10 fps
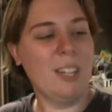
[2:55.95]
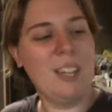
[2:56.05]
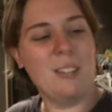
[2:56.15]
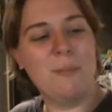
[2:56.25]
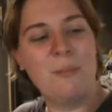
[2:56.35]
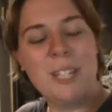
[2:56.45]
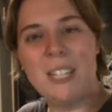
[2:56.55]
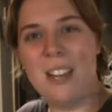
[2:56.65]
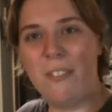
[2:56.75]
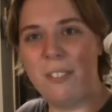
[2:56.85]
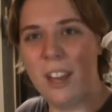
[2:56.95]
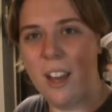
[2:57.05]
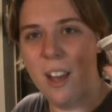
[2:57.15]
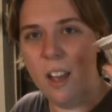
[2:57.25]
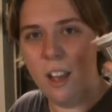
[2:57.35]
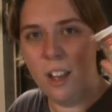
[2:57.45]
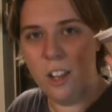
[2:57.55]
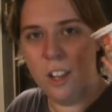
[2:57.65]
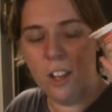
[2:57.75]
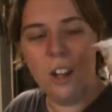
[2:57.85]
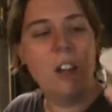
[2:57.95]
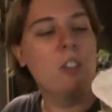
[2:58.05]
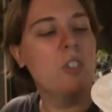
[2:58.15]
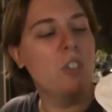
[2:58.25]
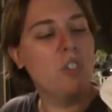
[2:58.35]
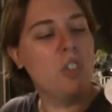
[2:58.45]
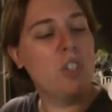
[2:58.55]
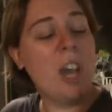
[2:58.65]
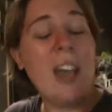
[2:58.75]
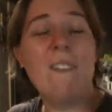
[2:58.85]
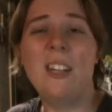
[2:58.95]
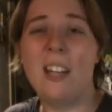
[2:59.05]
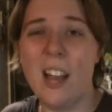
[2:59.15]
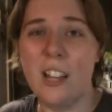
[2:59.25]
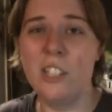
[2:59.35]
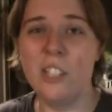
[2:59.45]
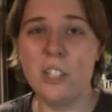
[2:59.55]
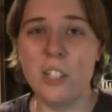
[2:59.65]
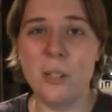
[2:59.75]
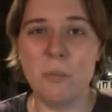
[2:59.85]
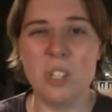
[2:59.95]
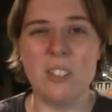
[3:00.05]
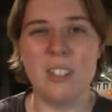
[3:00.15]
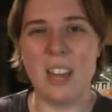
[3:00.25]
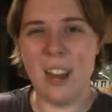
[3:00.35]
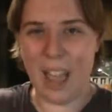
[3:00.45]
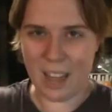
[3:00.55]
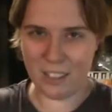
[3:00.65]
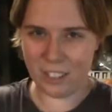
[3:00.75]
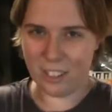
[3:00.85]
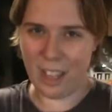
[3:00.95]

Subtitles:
got some Philadelphia chive and onion cream cheese to kind of add a little